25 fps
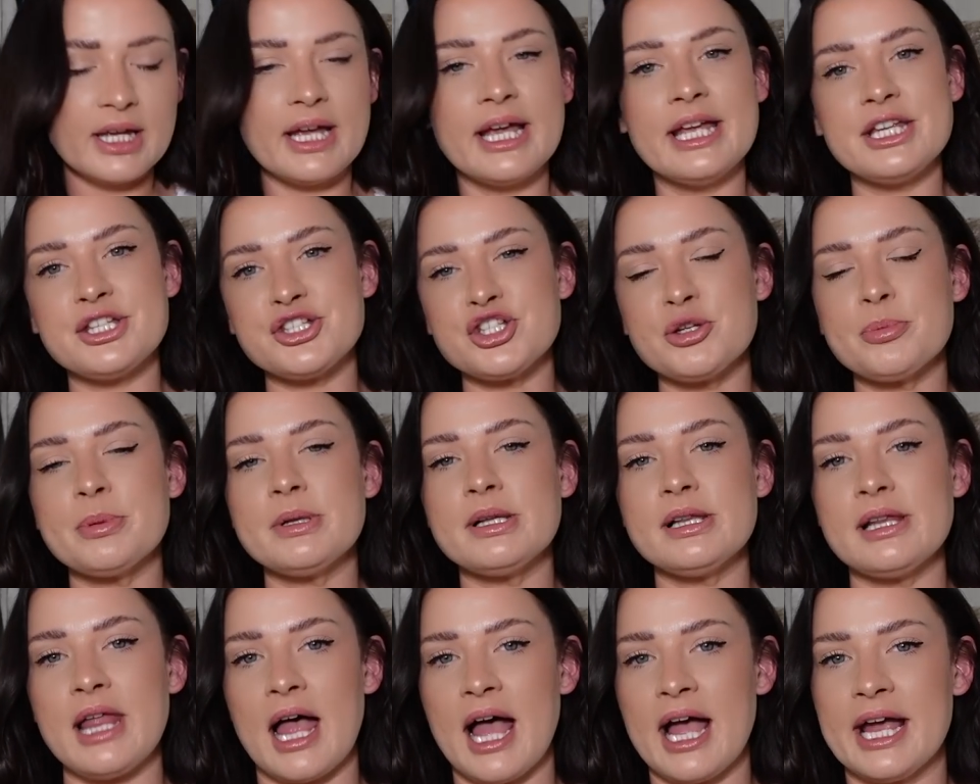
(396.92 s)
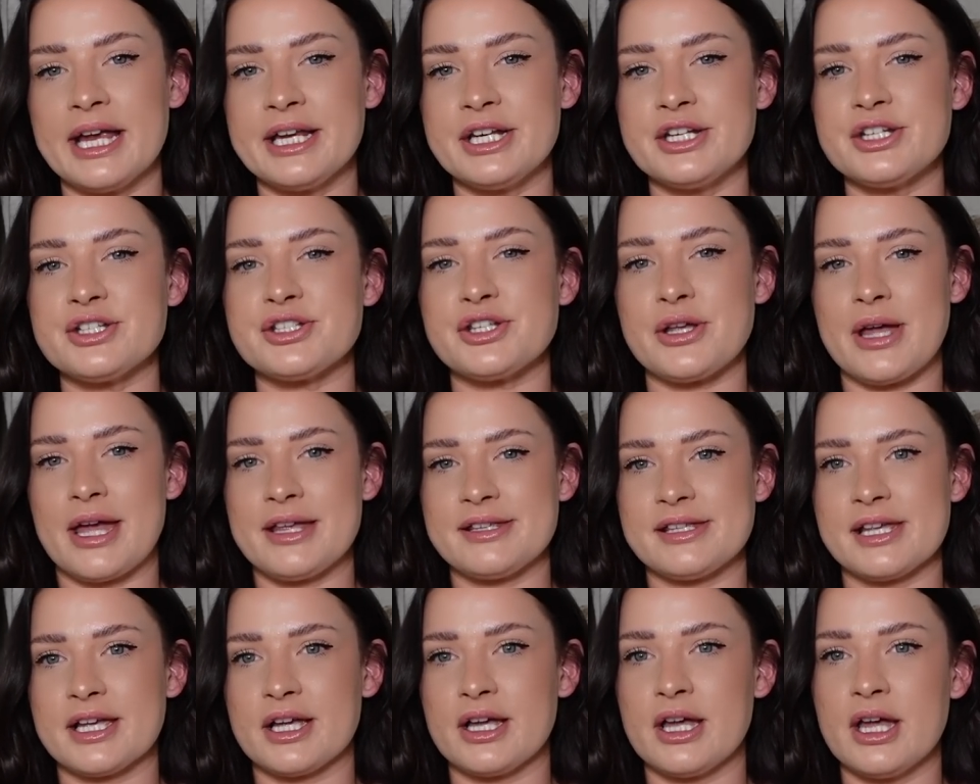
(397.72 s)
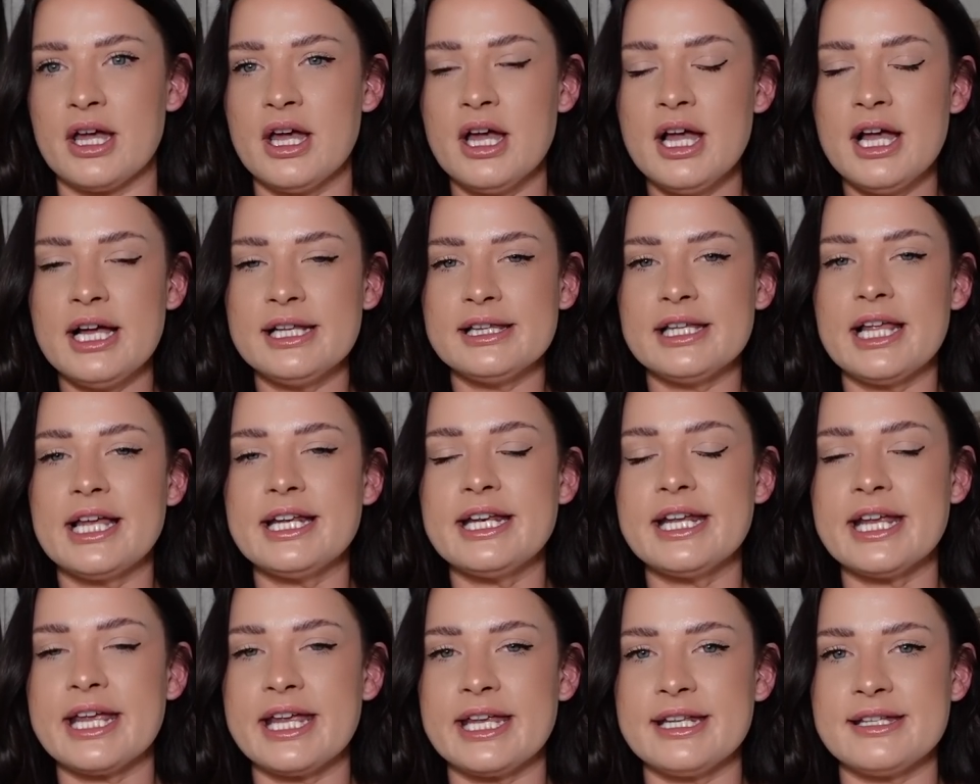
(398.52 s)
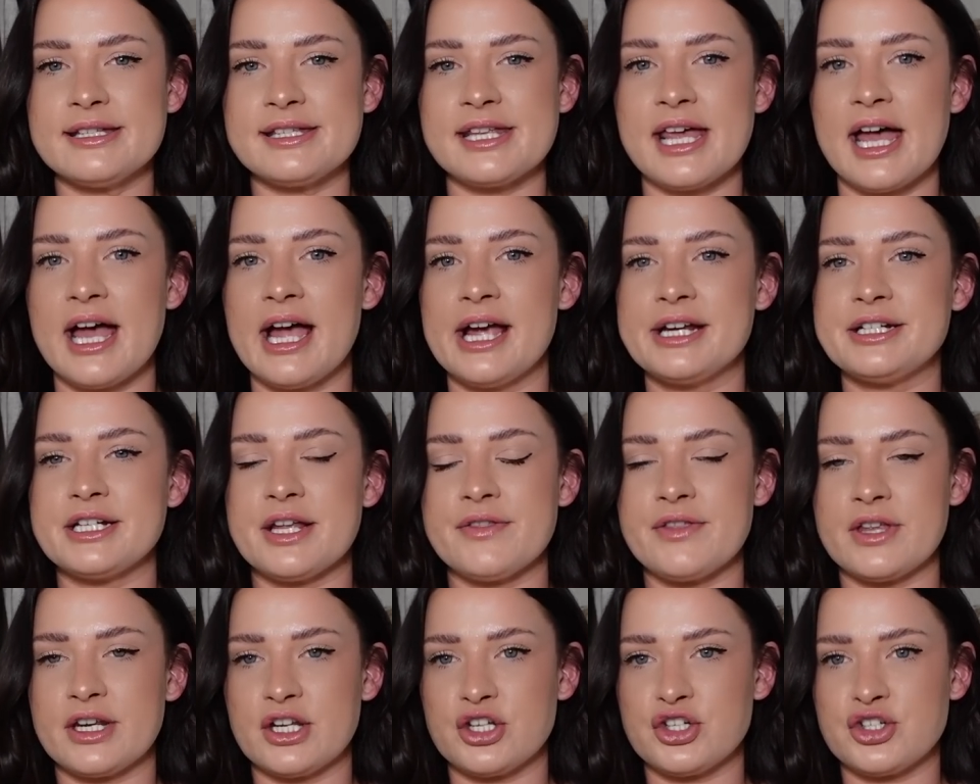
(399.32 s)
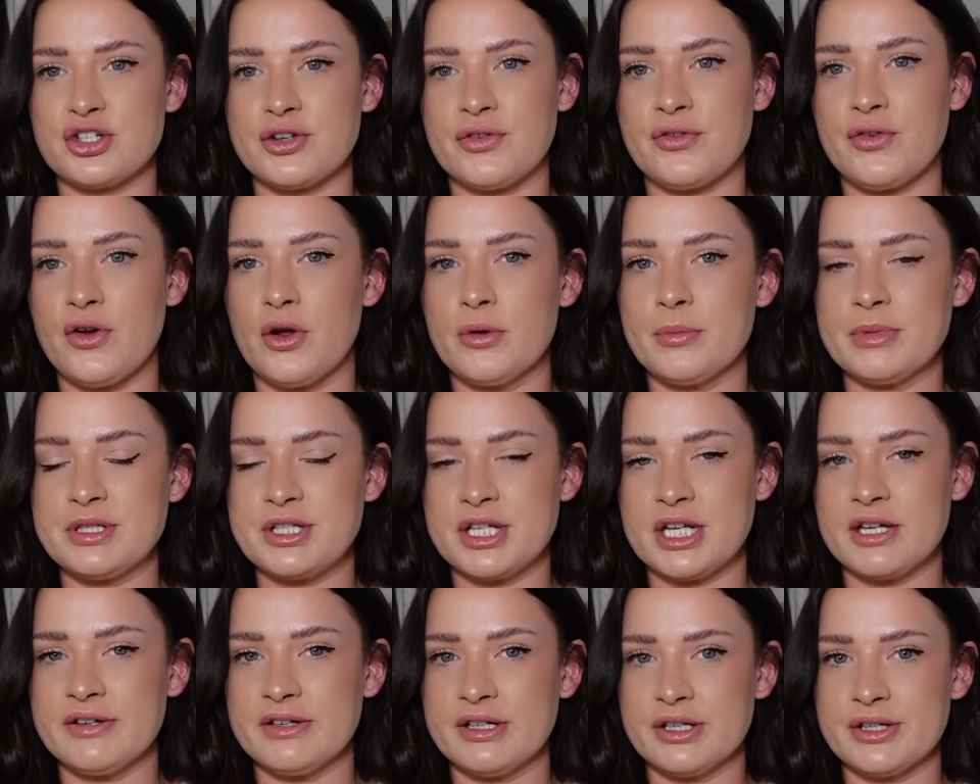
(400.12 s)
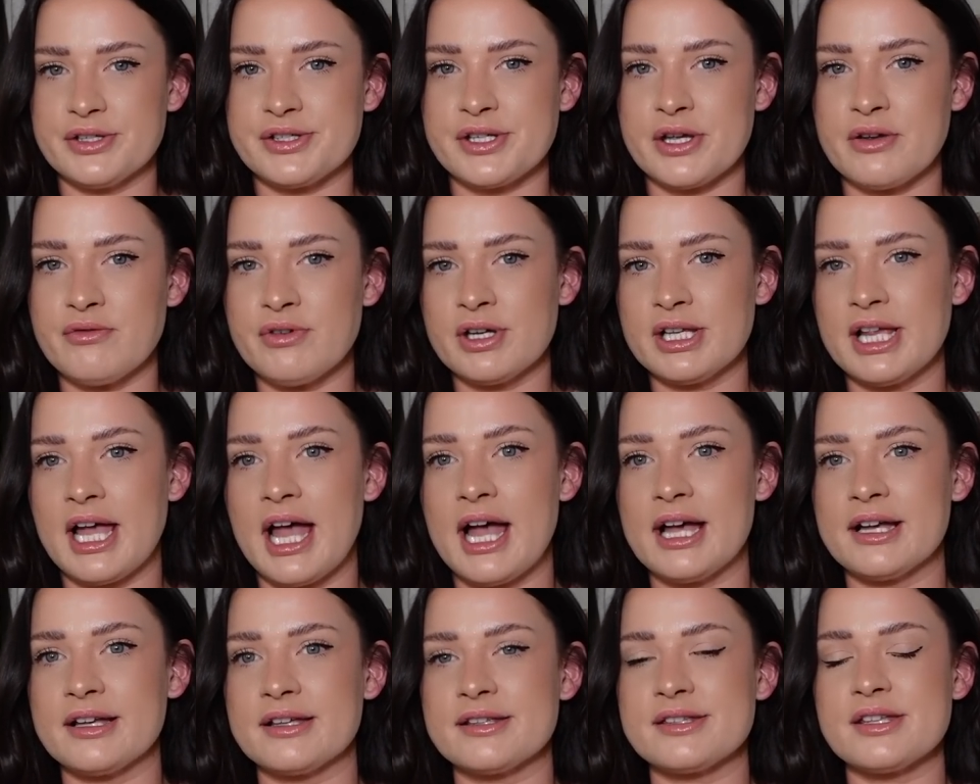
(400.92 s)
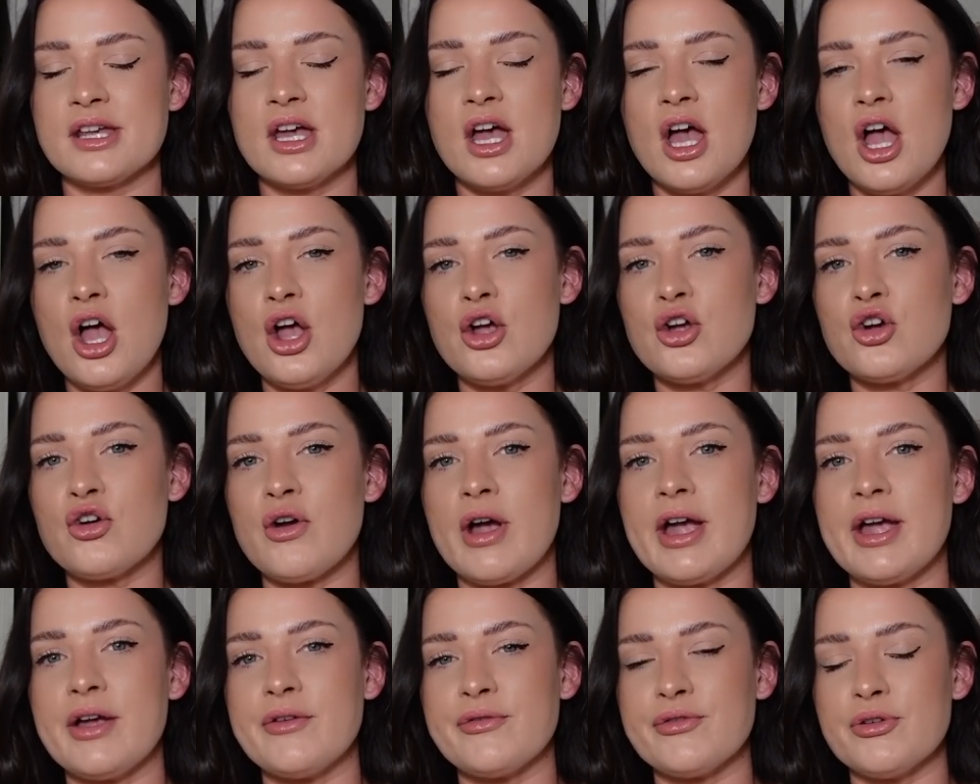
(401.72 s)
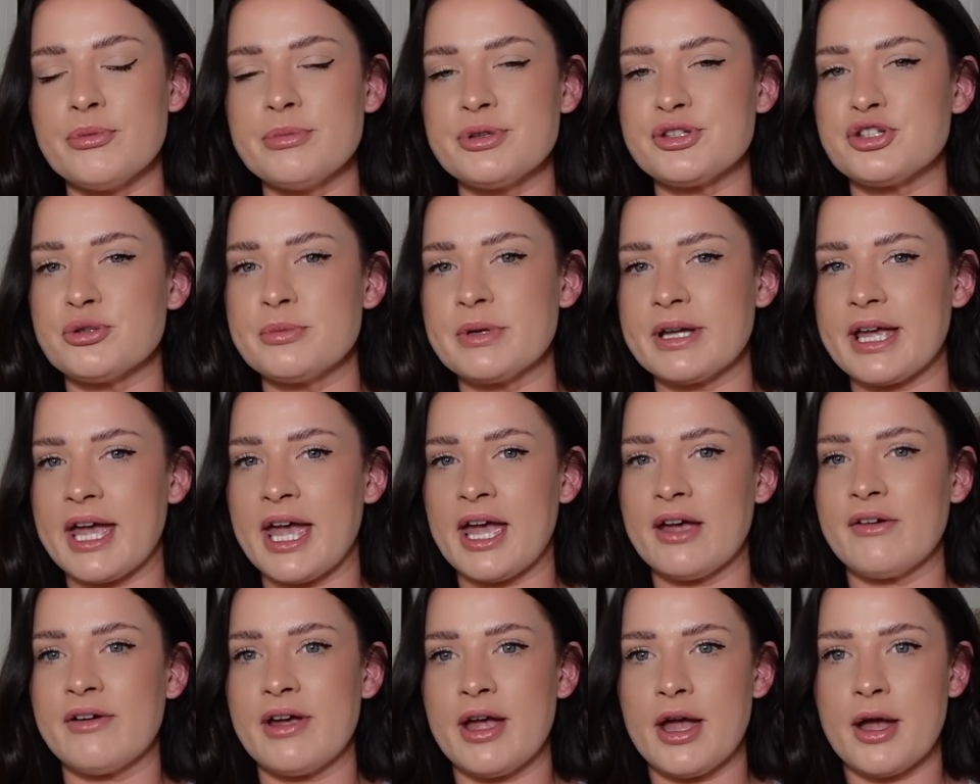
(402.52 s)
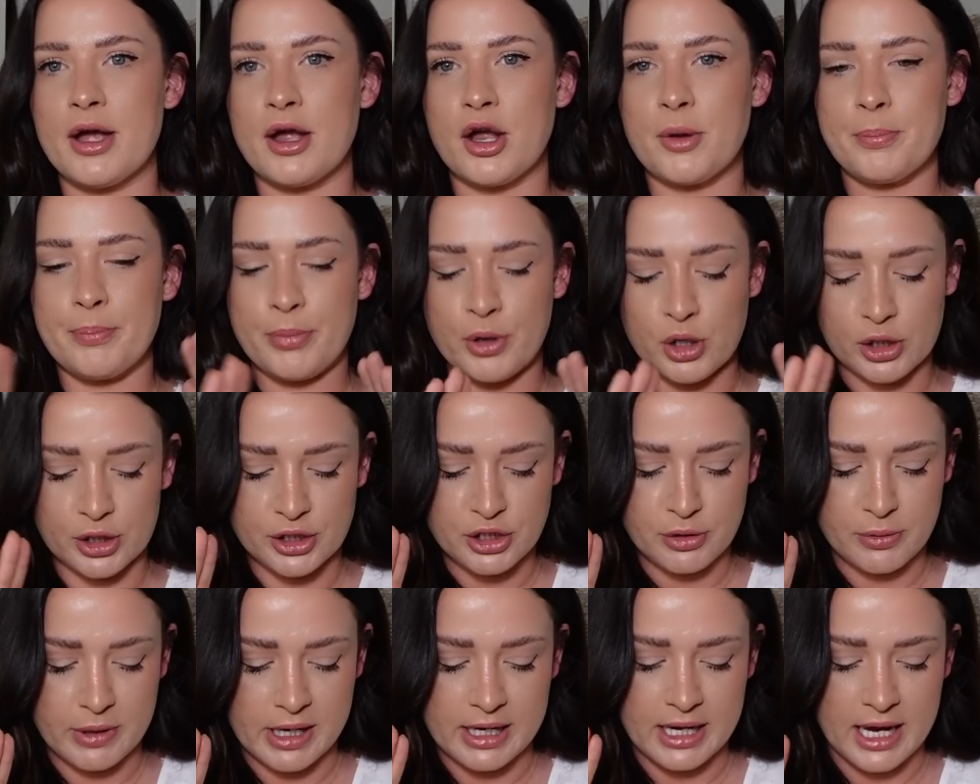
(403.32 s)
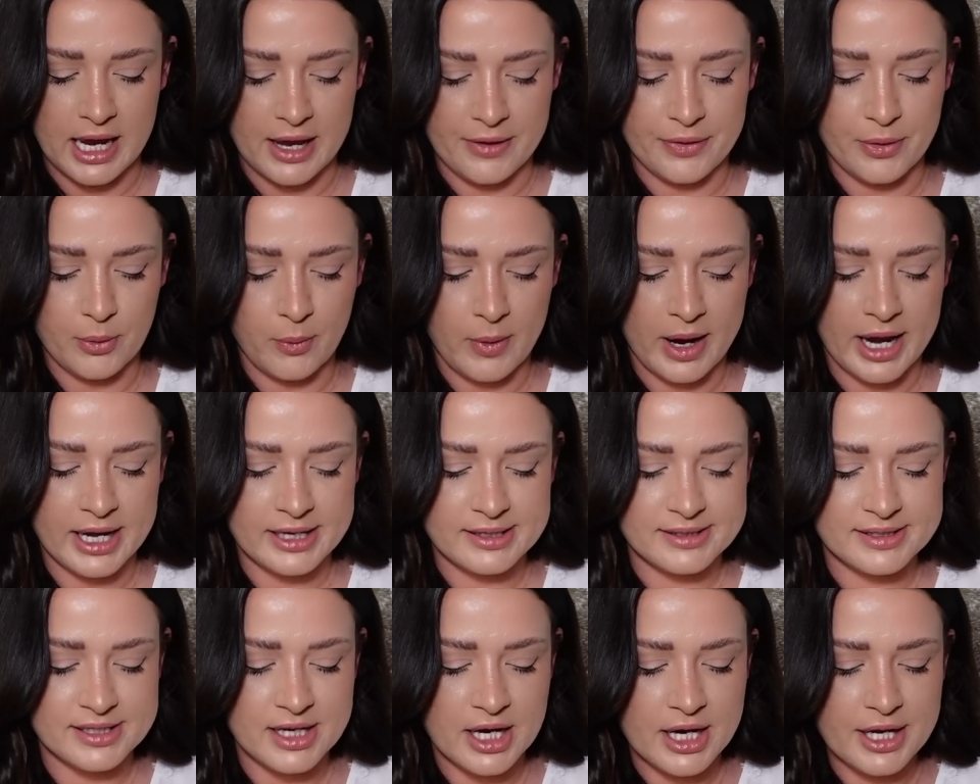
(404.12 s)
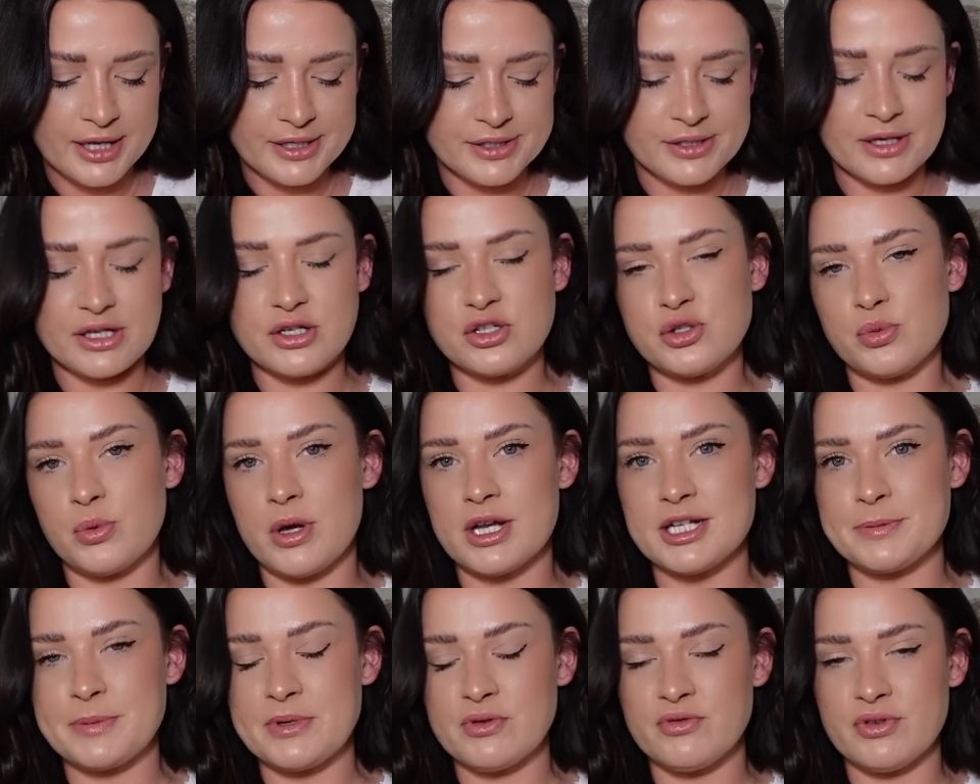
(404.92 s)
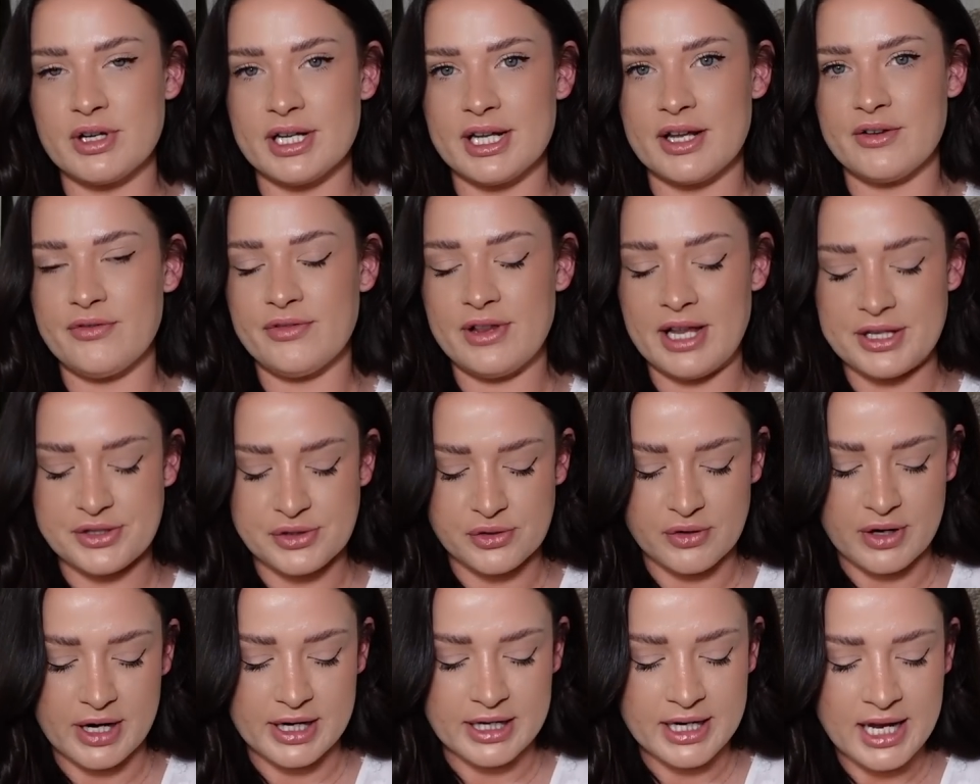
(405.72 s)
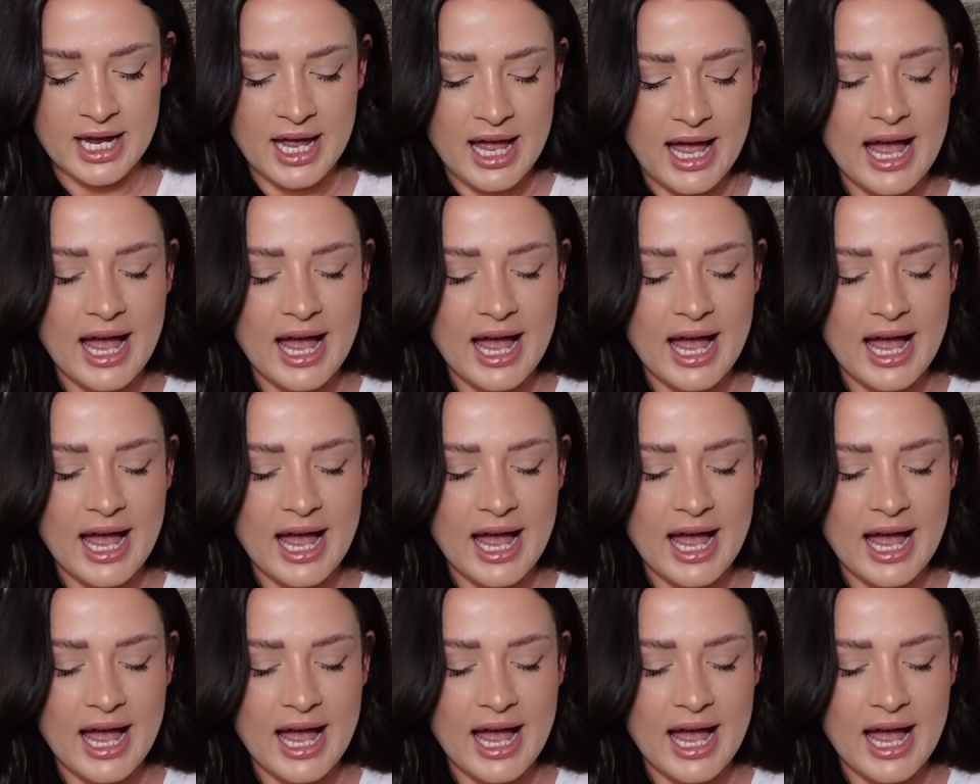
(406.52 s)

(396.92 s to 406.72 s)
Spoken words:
It's double lined, so it has like a lining inside and then a chiffon material, so it really hangs great from the stomach area, pulling you in at the waist, so it just works to be really flattering.